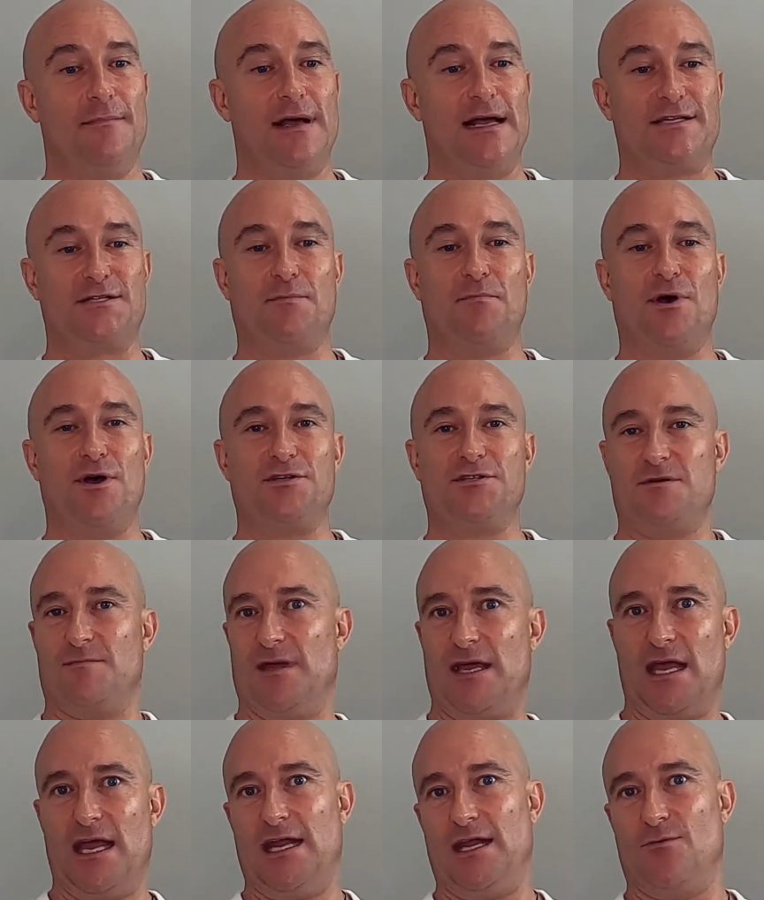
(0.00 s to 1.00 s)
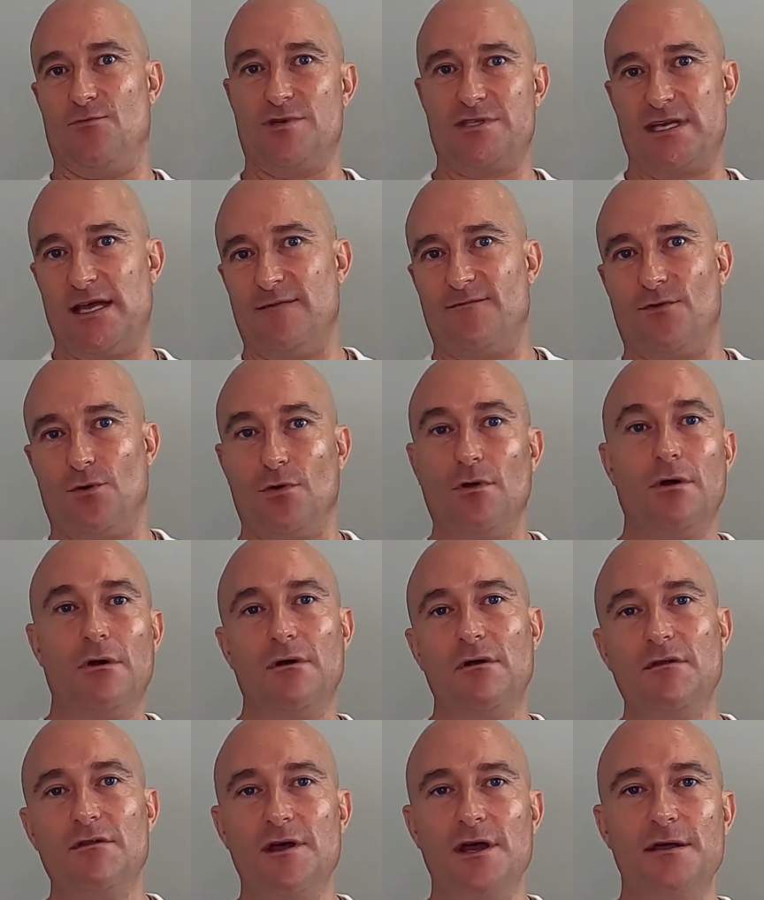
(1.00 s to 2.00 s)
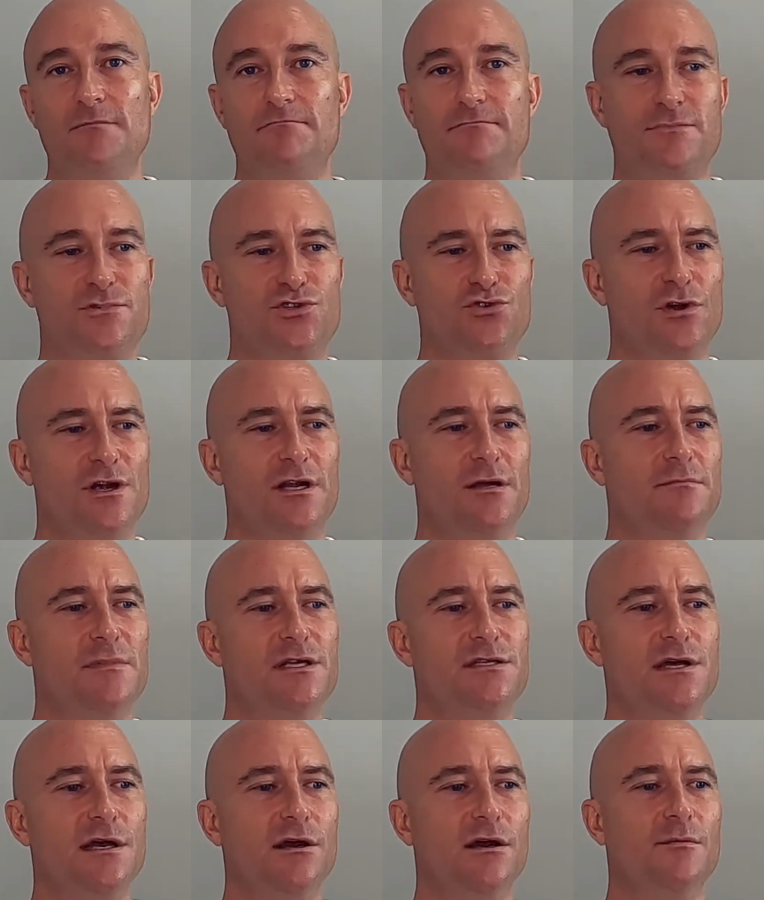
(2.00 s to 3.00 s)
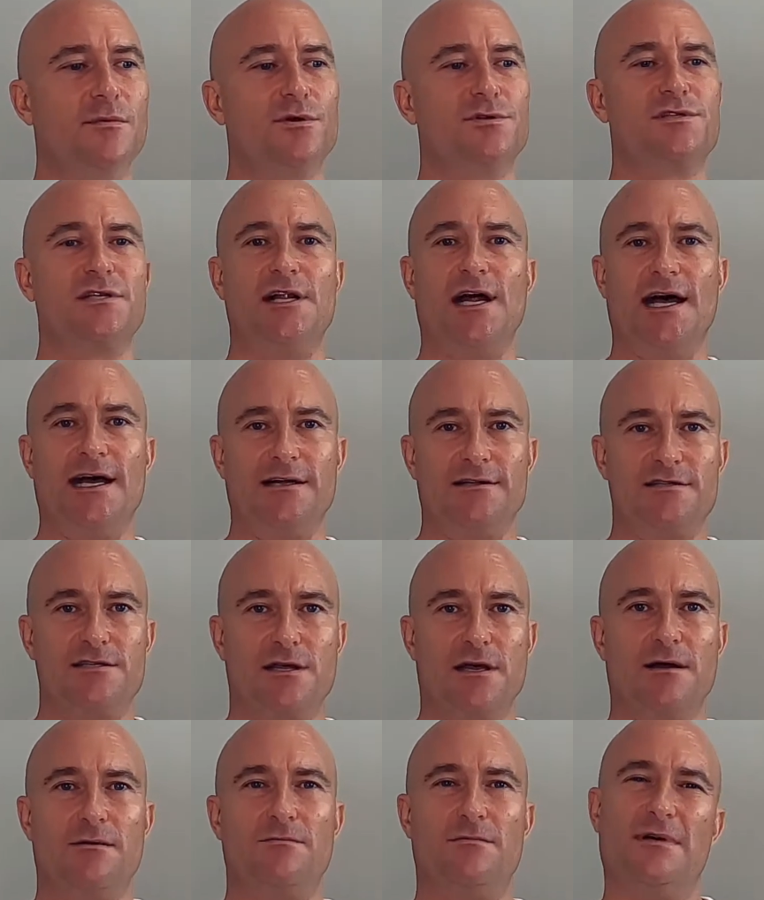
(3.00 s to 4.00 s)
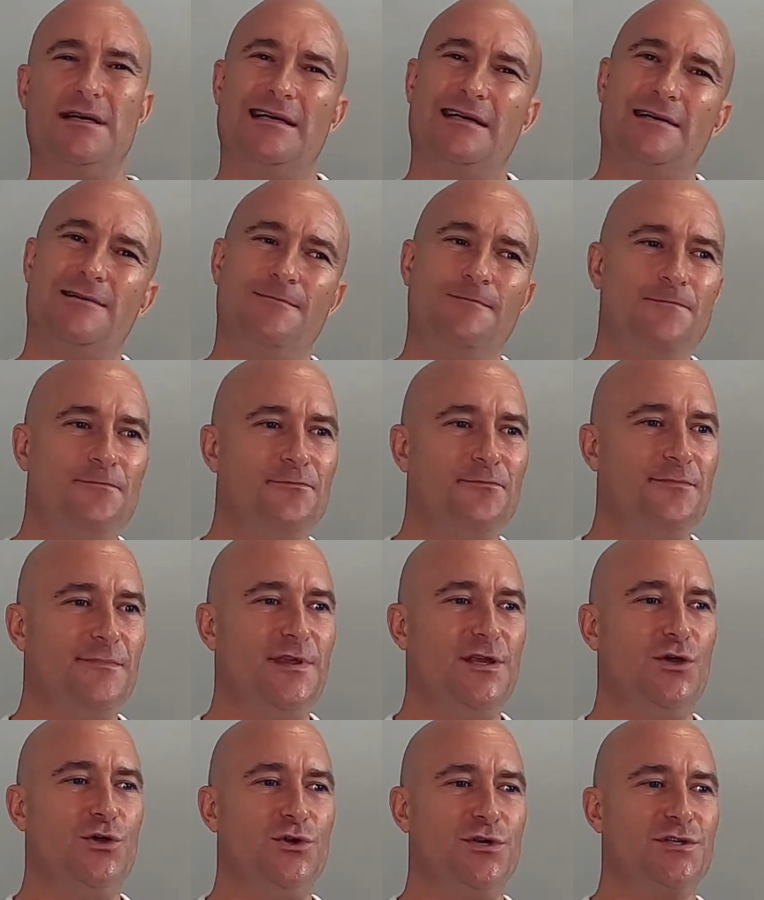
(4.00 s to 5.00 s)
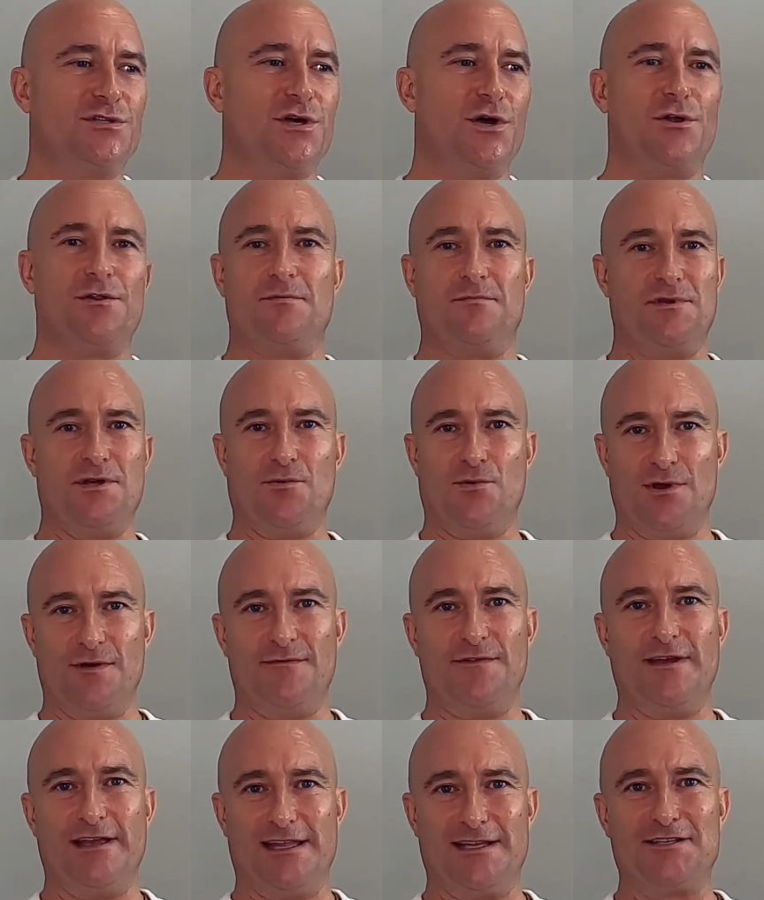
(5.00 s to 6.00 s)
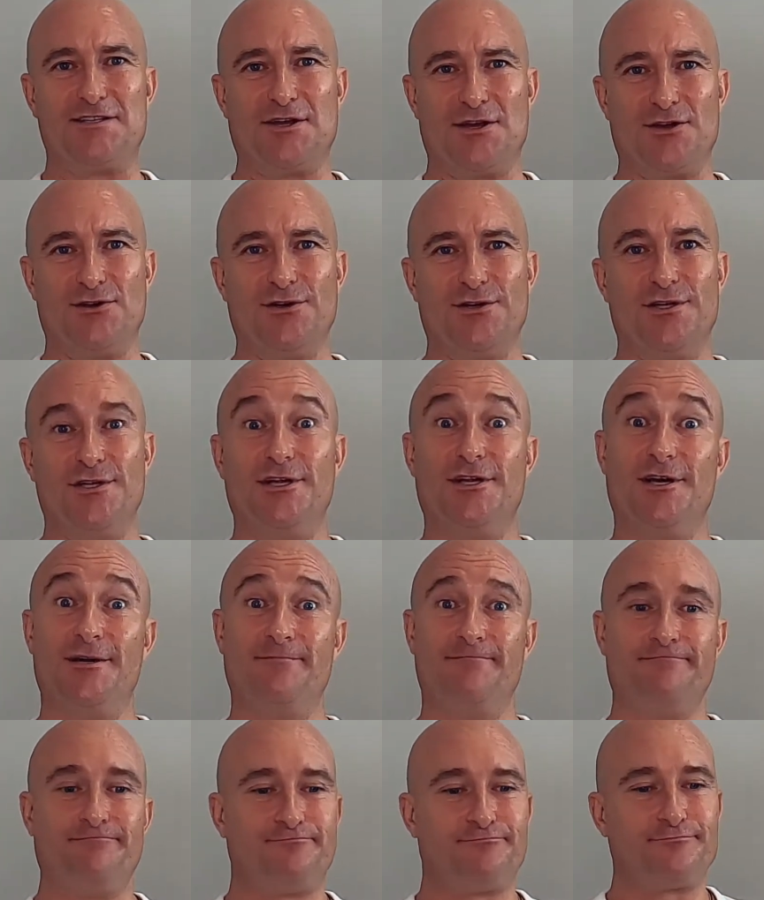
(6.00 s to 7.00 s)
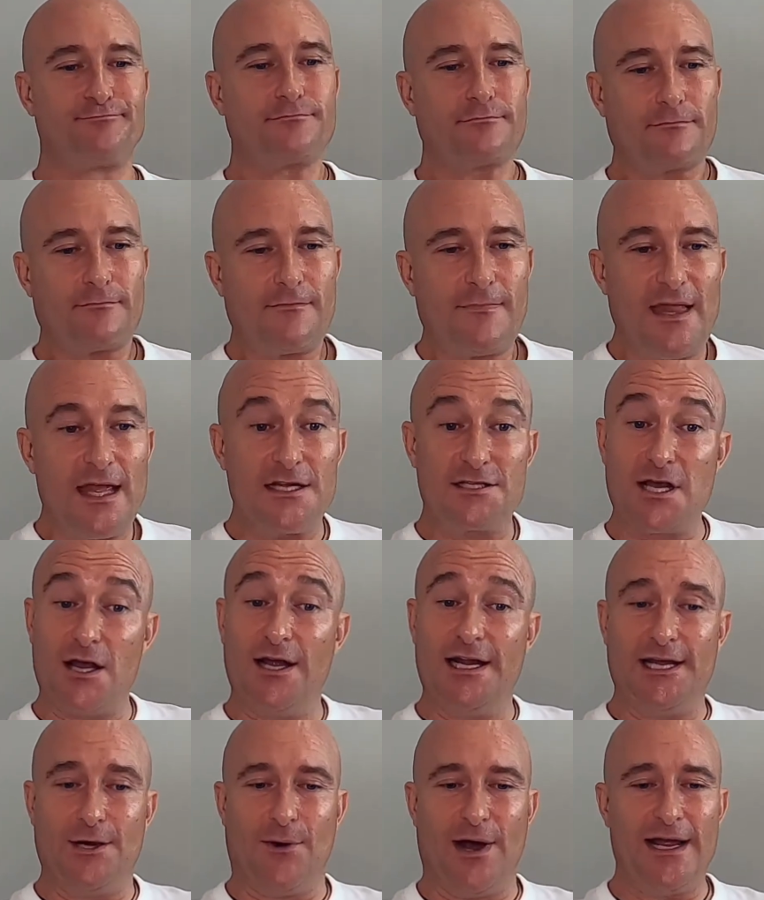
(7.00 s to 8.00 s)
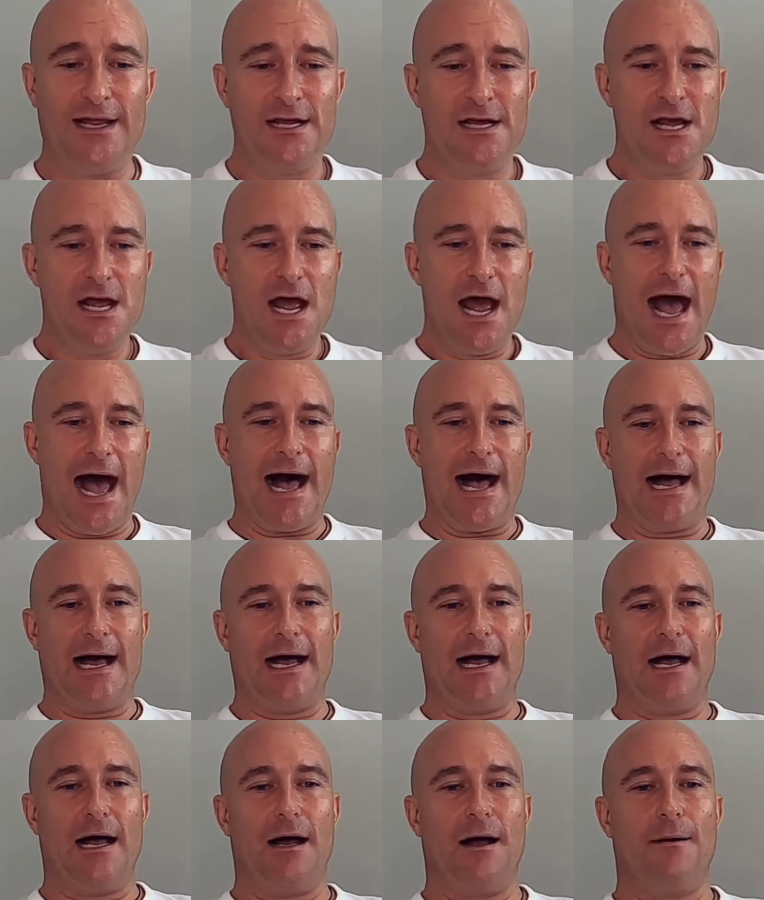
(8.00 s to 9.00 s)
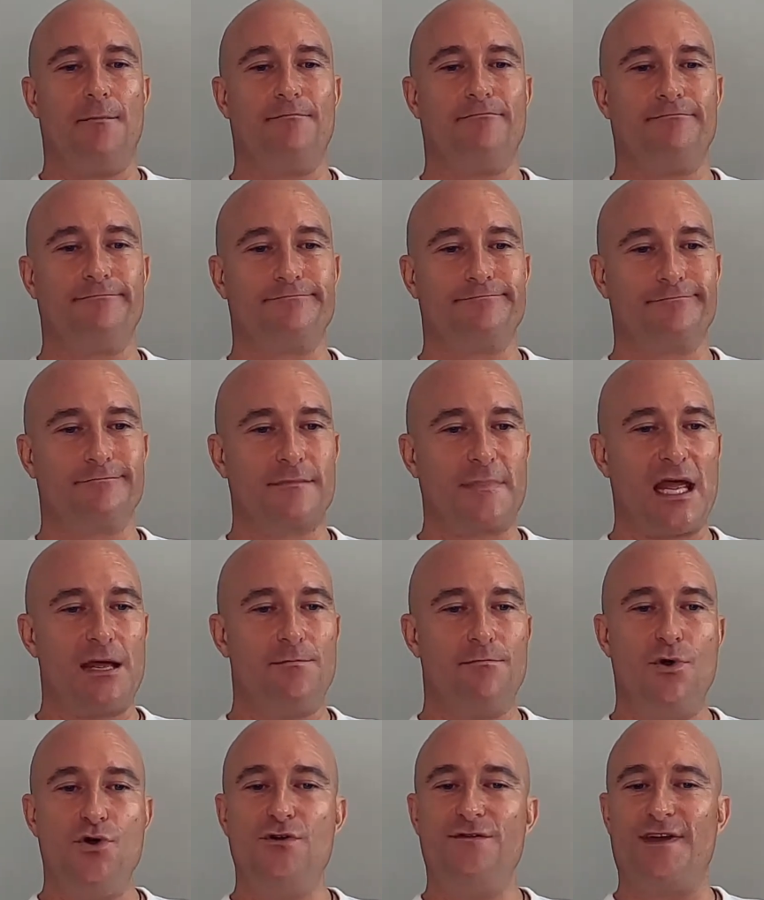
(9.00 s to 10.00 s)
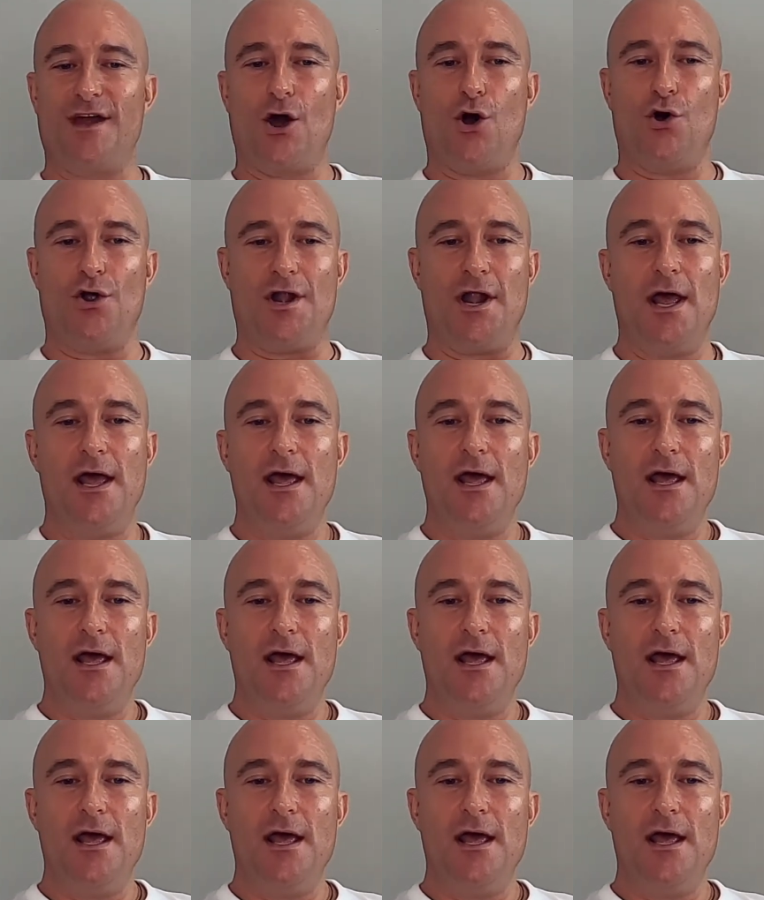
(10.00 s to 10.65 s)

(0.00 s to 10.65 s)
as opposed to me getting resentful. "Oh, they're treating me terrible today." It's like, well, you could have told them you weren't feeling so good, So anyway, moving on.